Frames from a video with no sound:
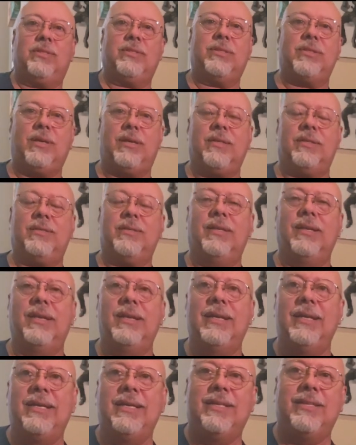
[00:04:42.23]
this
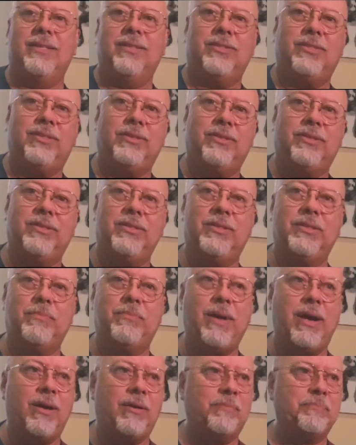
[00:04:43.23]
series is
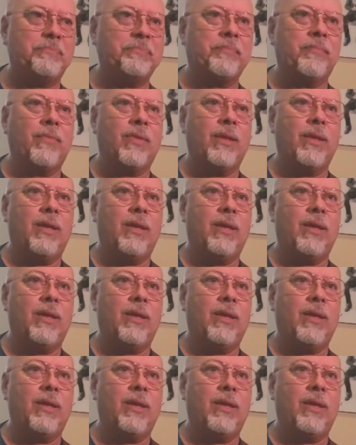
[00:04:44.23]
about,